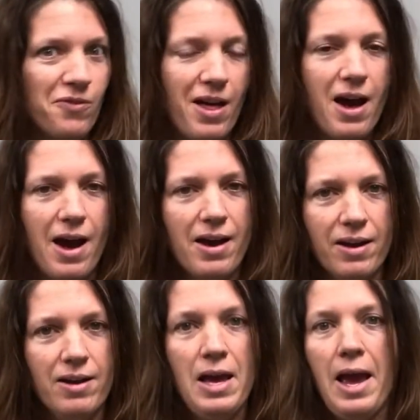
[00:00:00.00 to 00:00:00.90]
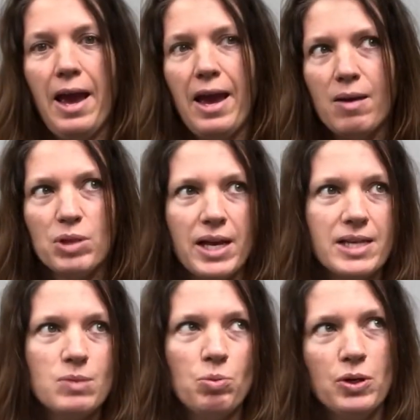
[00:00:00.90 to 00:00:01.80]
for that.
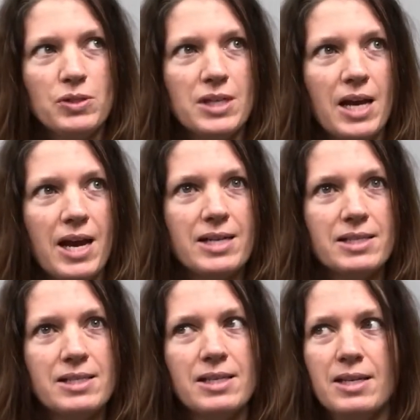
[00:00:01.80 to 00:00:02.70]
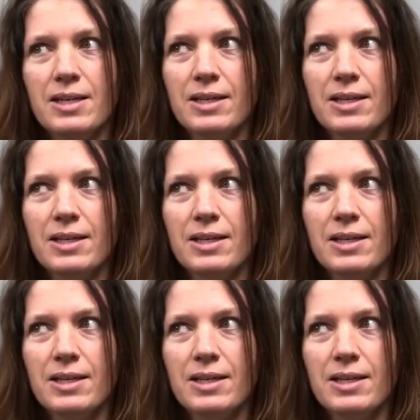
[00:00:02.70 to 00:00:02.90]
Amylase, protease,